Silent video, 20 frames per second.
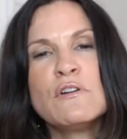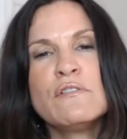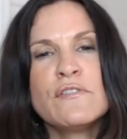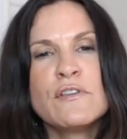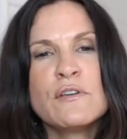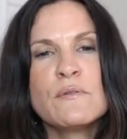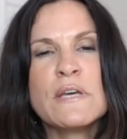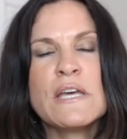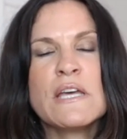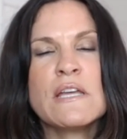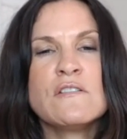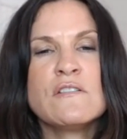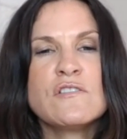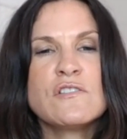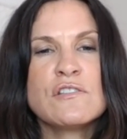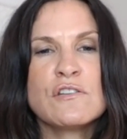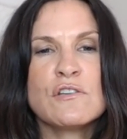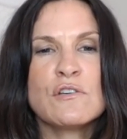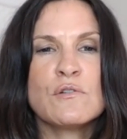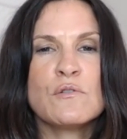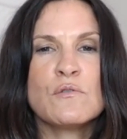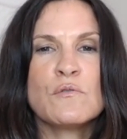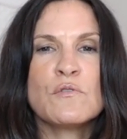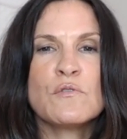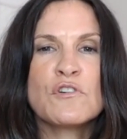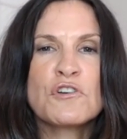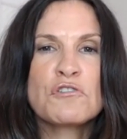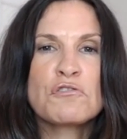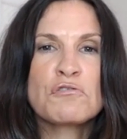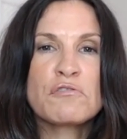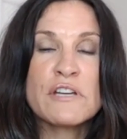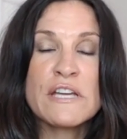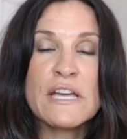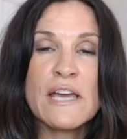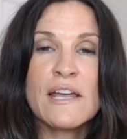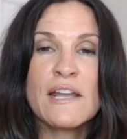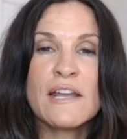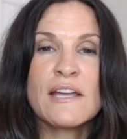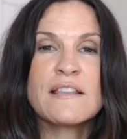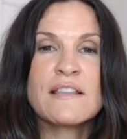you into
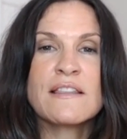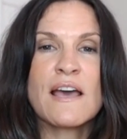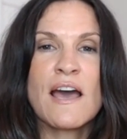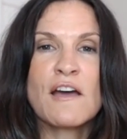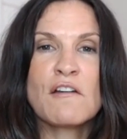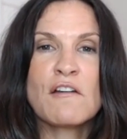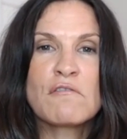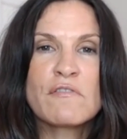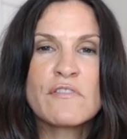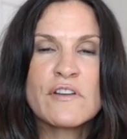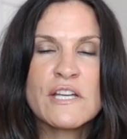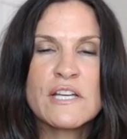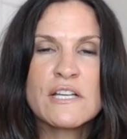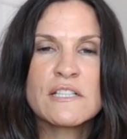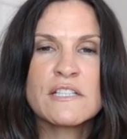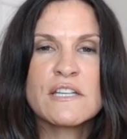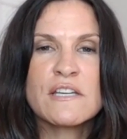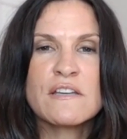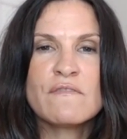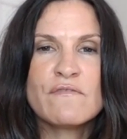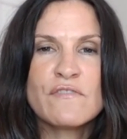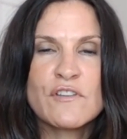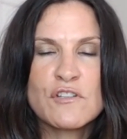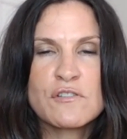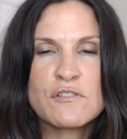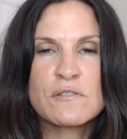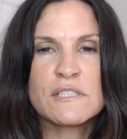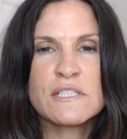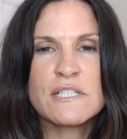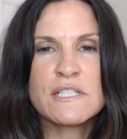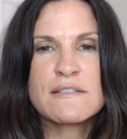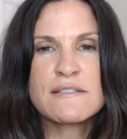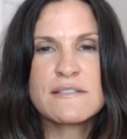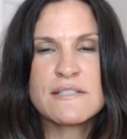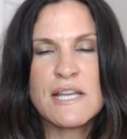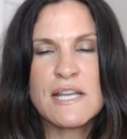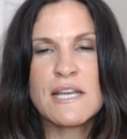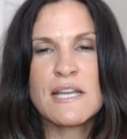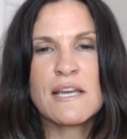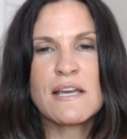creating that really visually
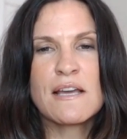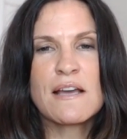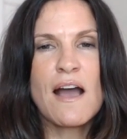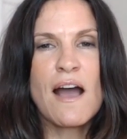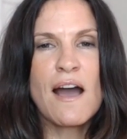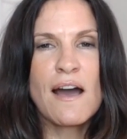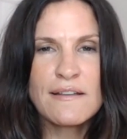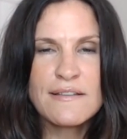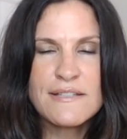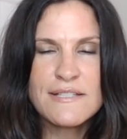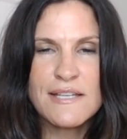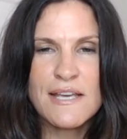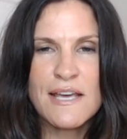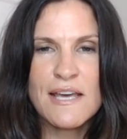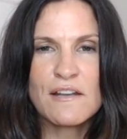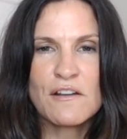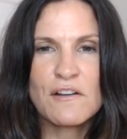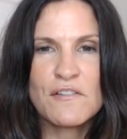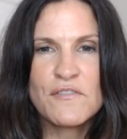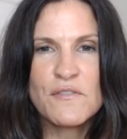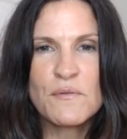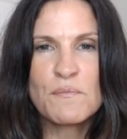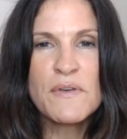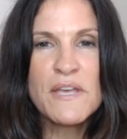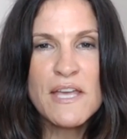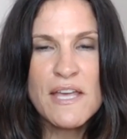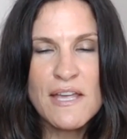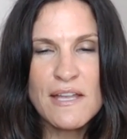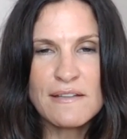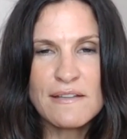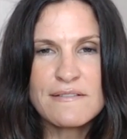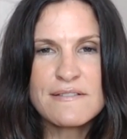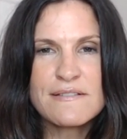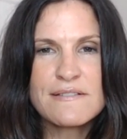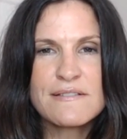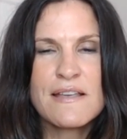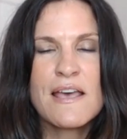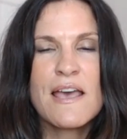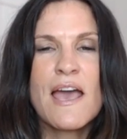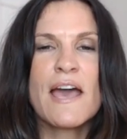stunning content, the pins,
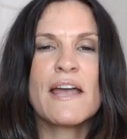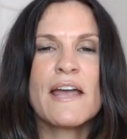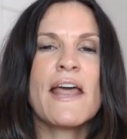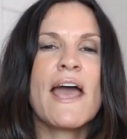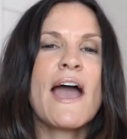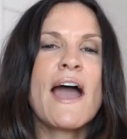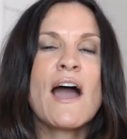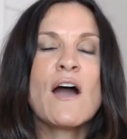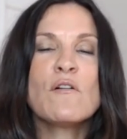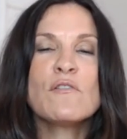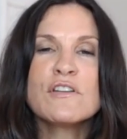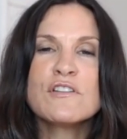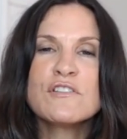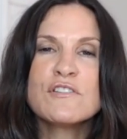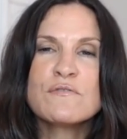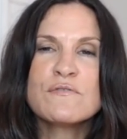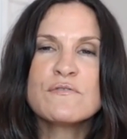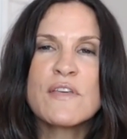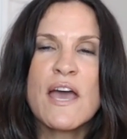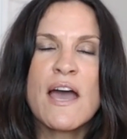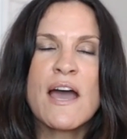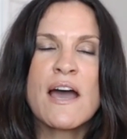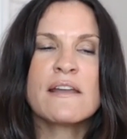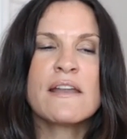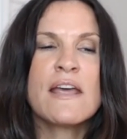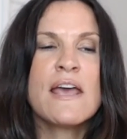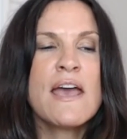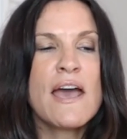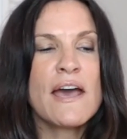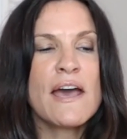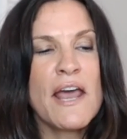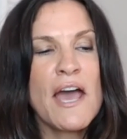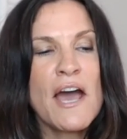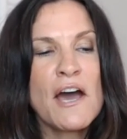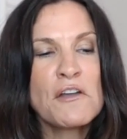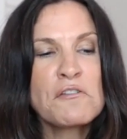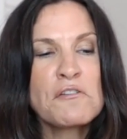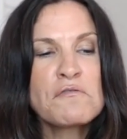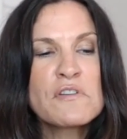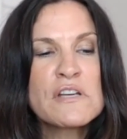and how to do that, and how
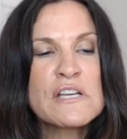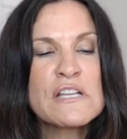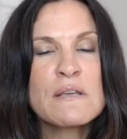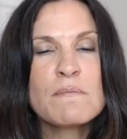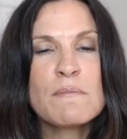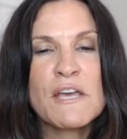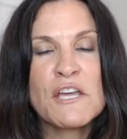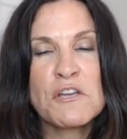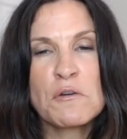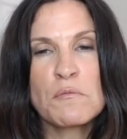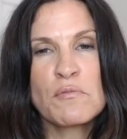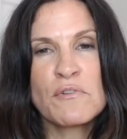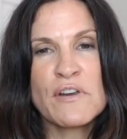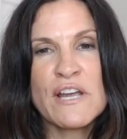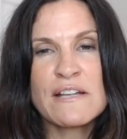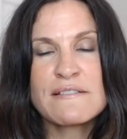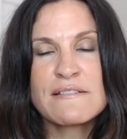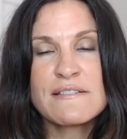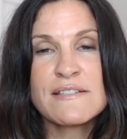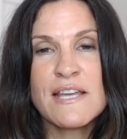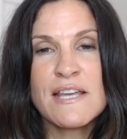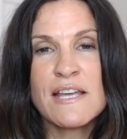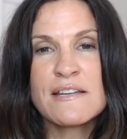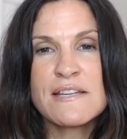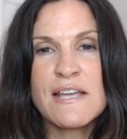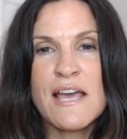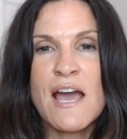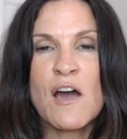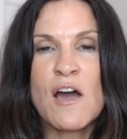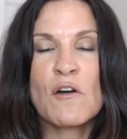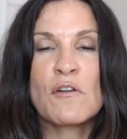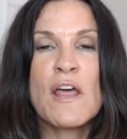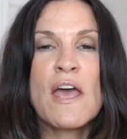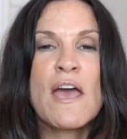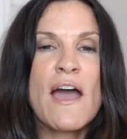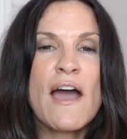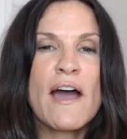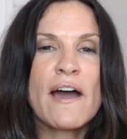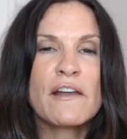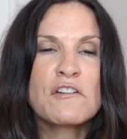to really make your brand stand out,
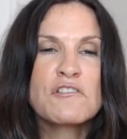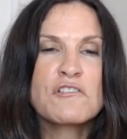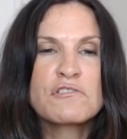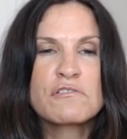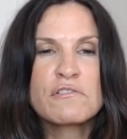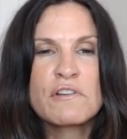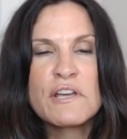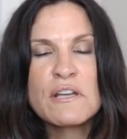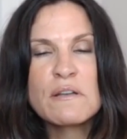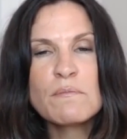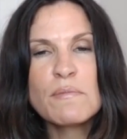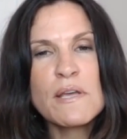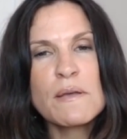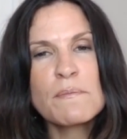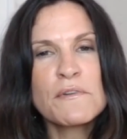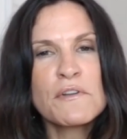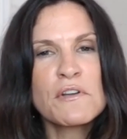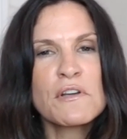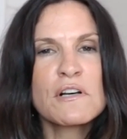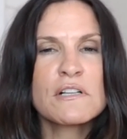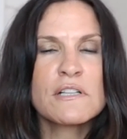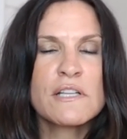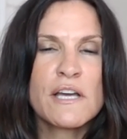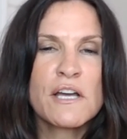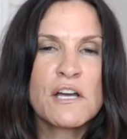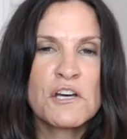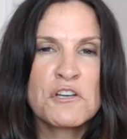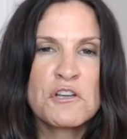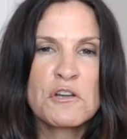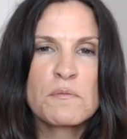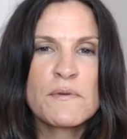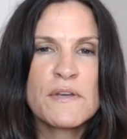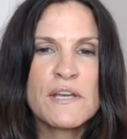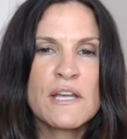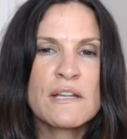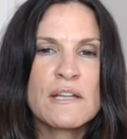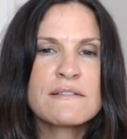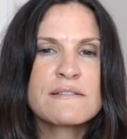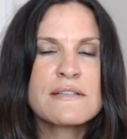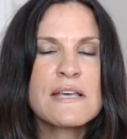how to train people to click on your
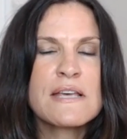pins.